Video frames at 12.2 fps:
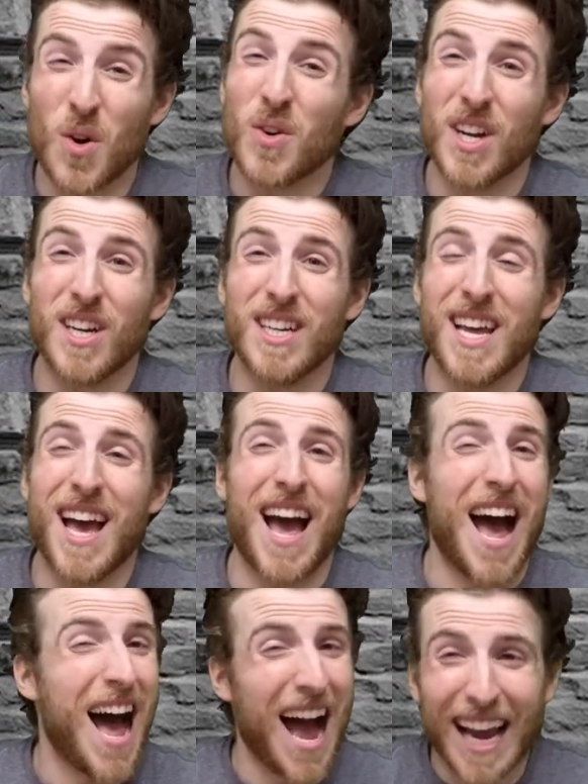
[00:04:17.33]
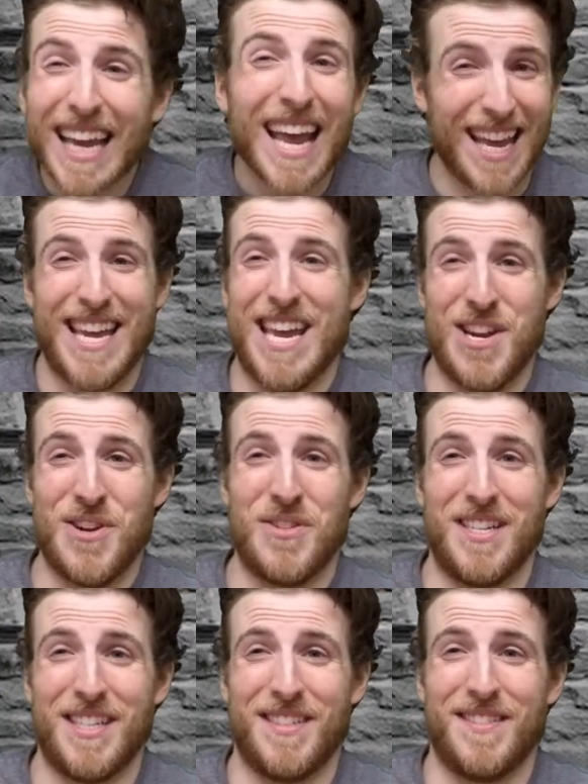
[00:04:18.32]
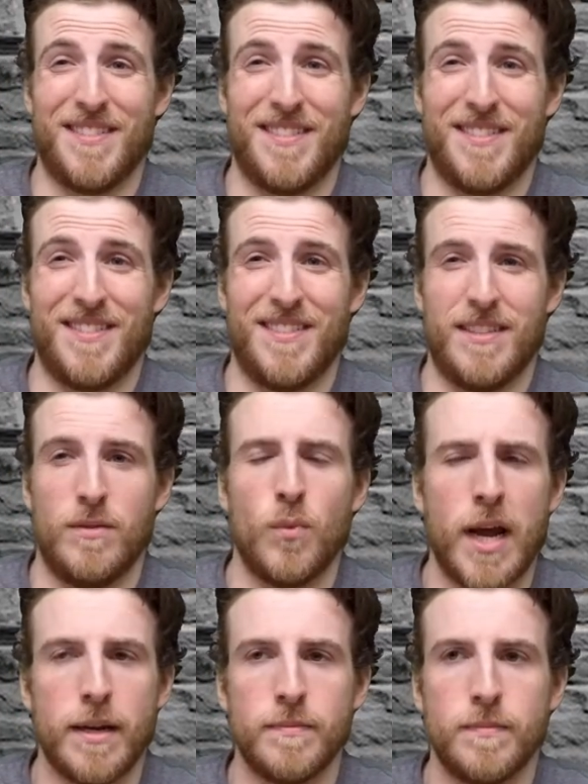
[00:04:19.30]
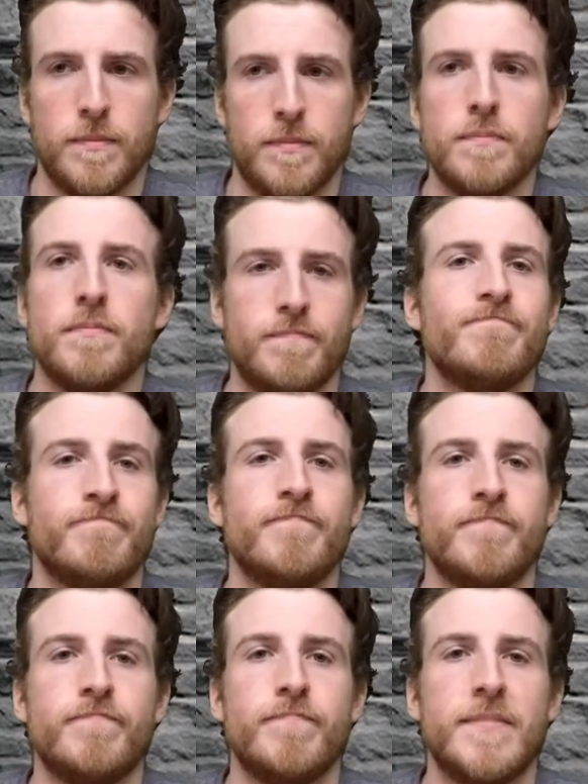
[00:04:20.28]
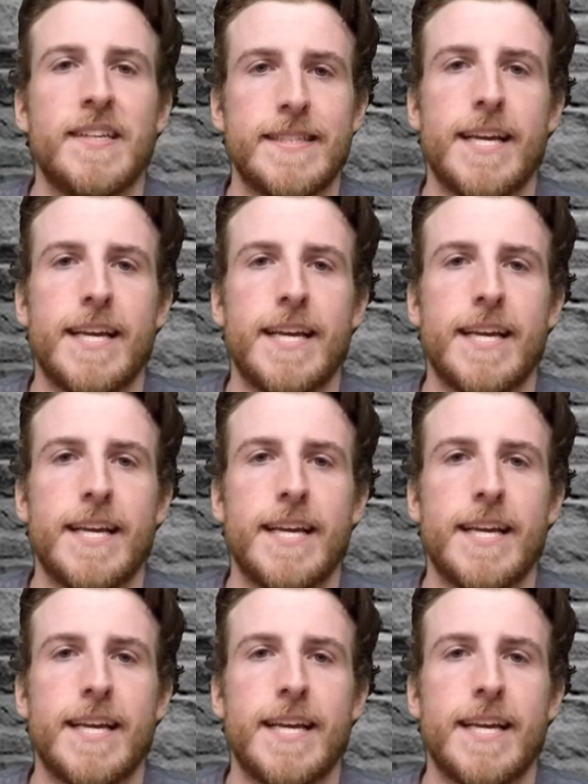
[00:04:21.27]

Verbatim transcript: good, I can't handle it. Wait, yes I